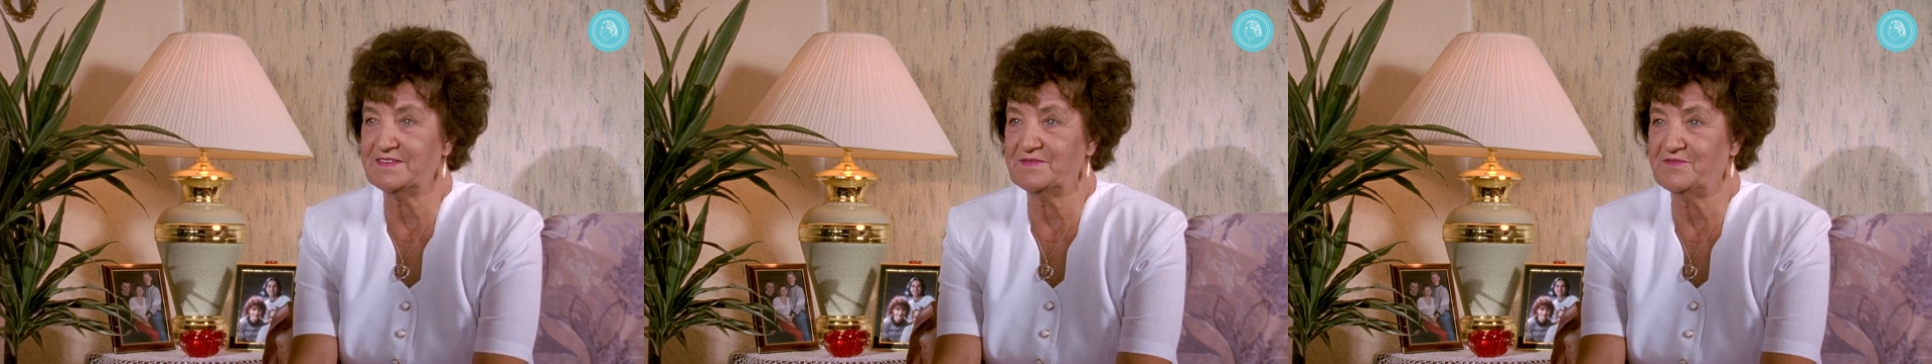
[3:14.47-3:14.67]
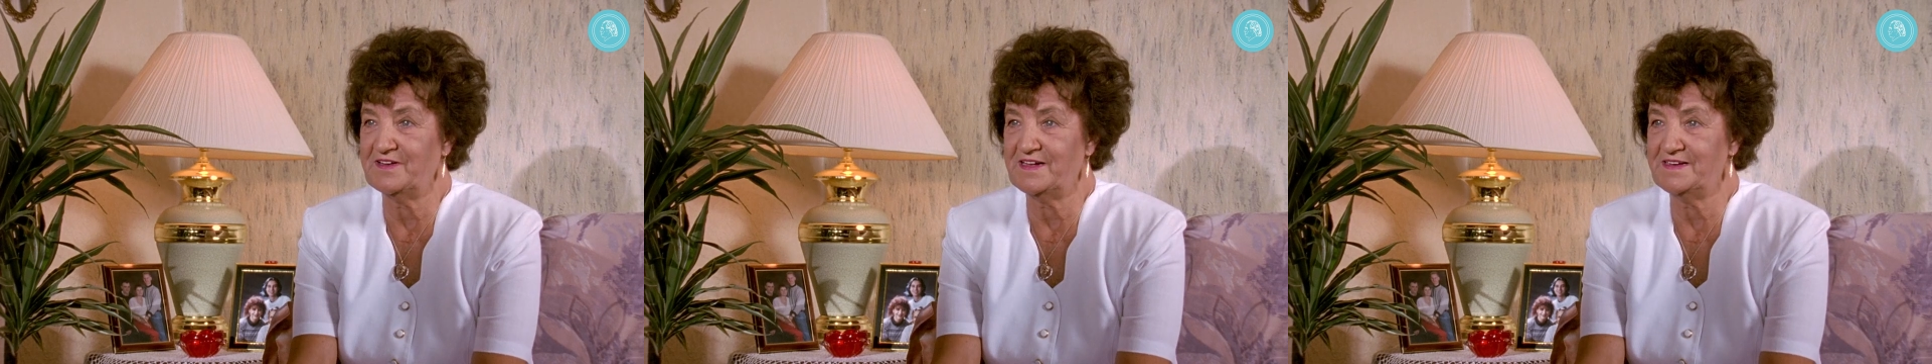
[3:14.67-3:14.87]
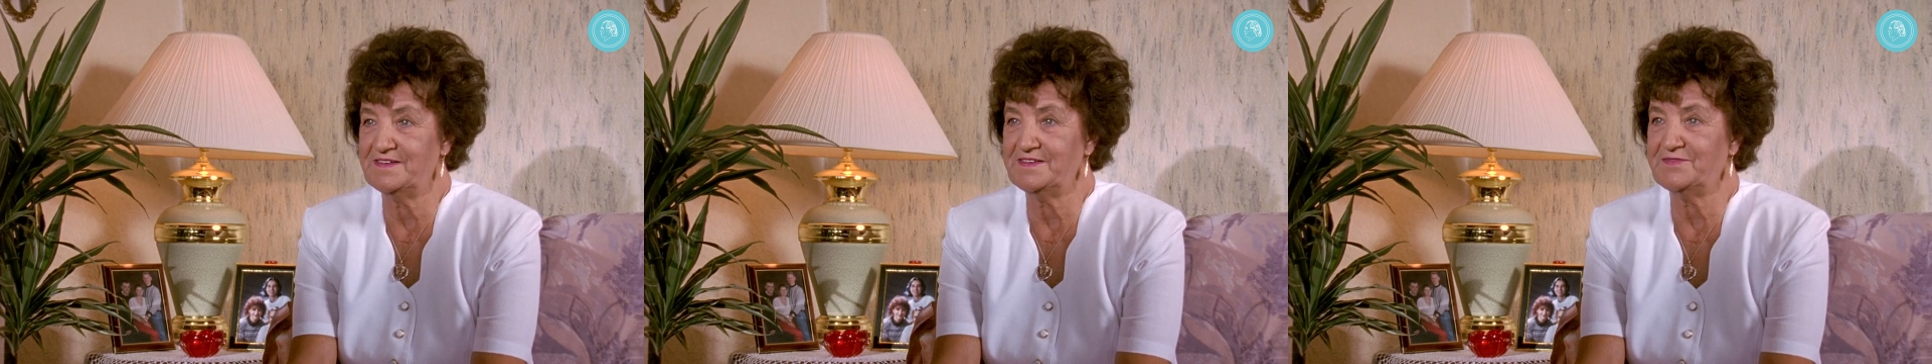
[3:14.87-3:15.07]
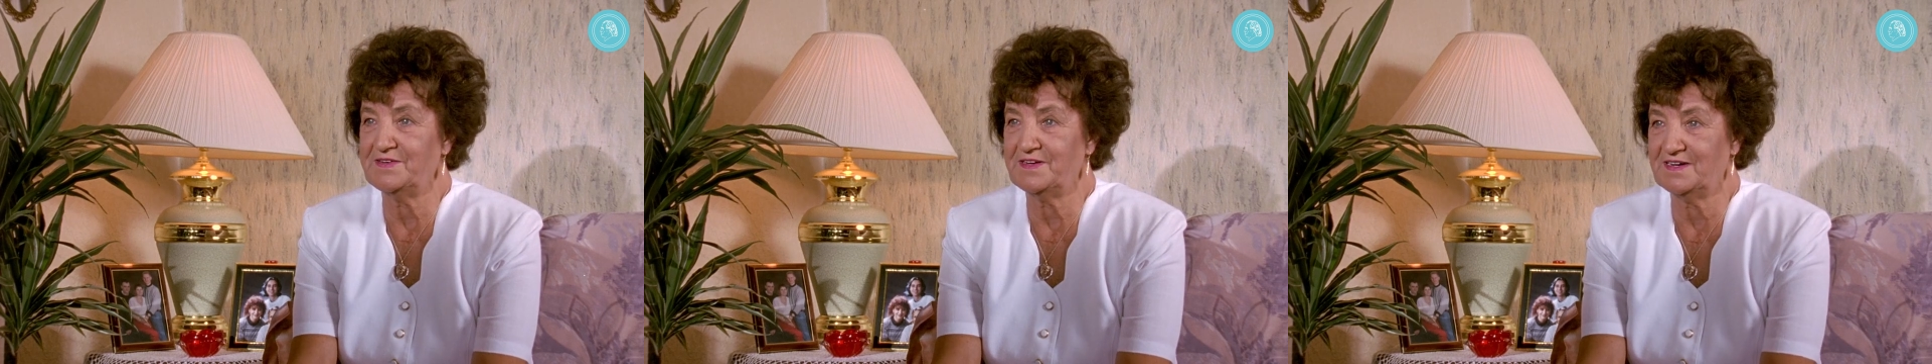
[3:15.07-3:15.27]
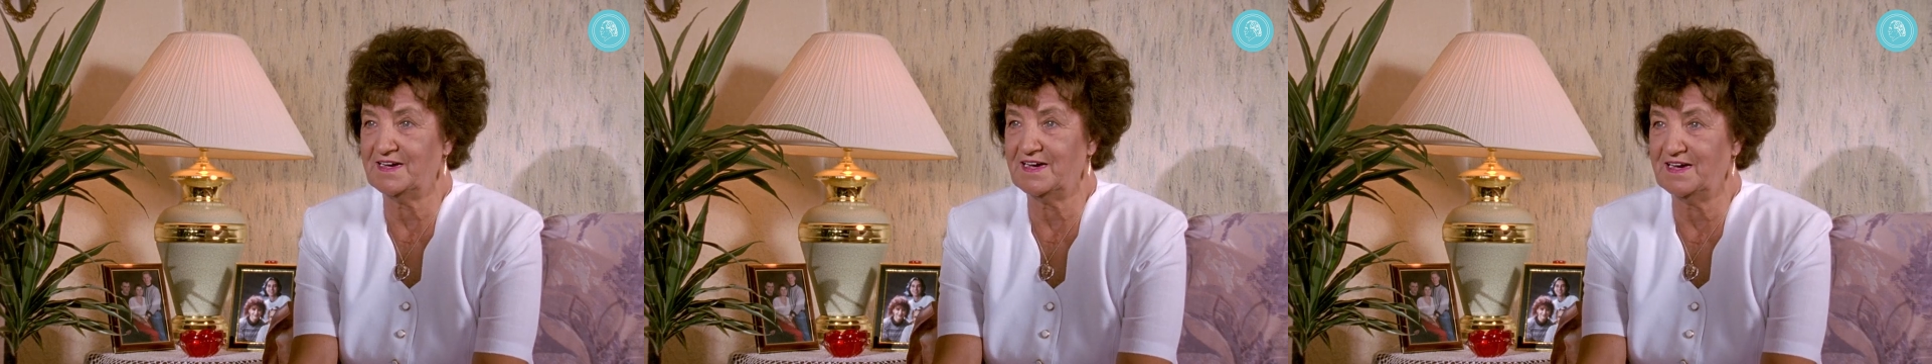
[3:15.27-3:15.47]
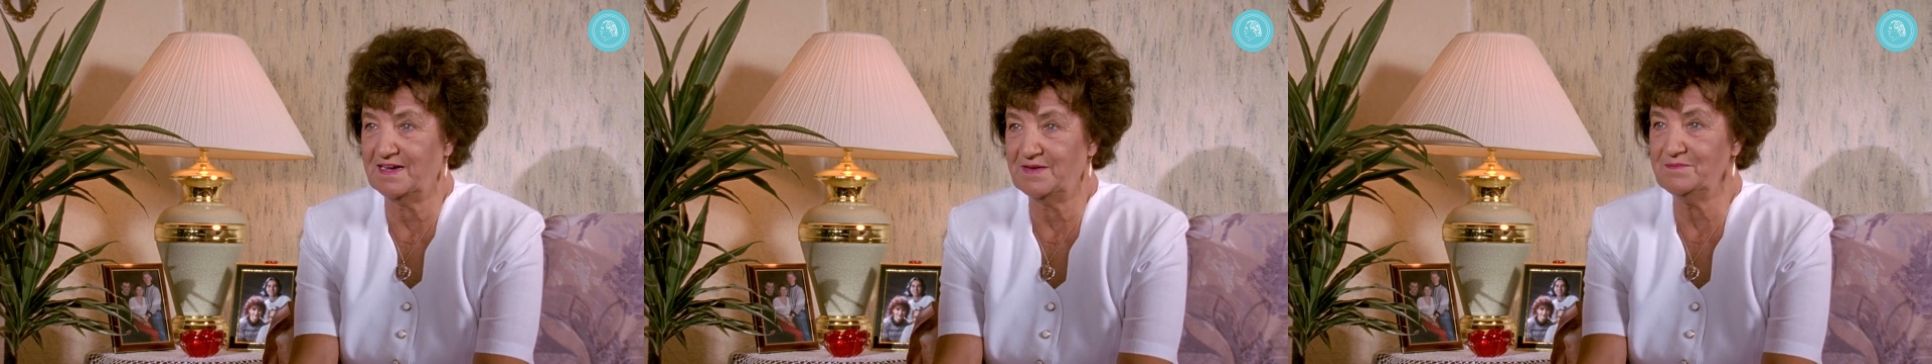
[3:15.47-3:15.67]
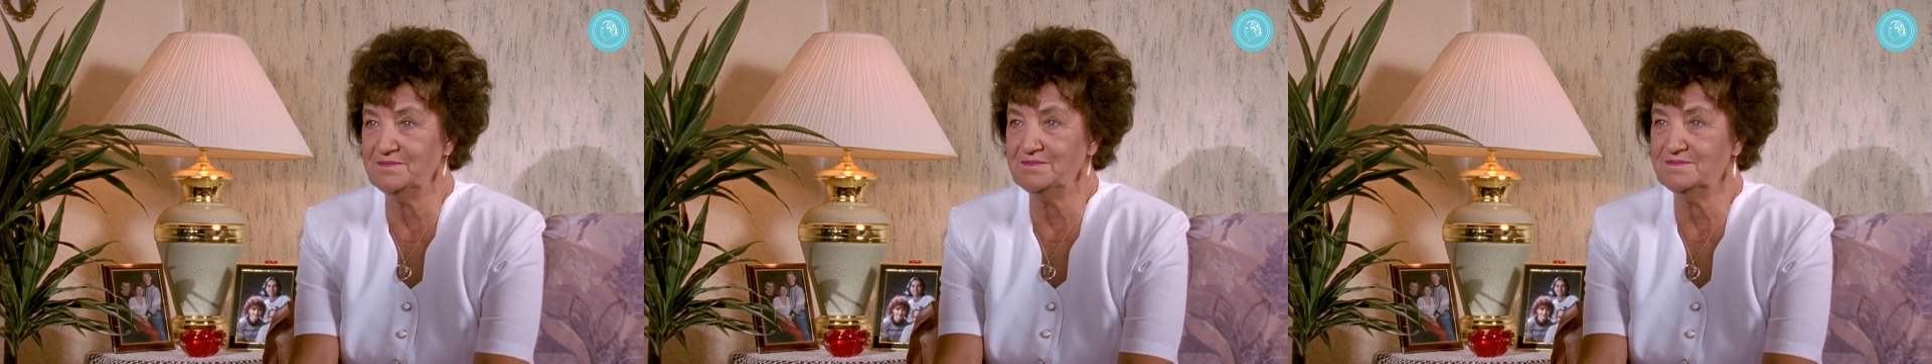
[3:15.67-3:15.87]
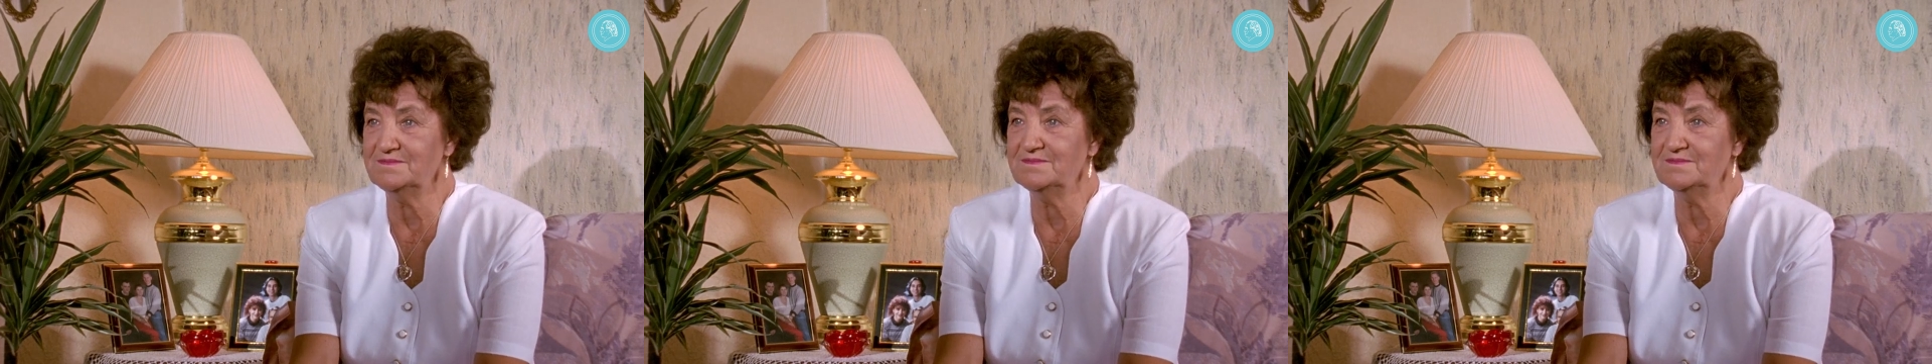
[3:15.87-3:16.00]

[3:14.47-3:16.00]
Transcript: Er Im Wald vergraben.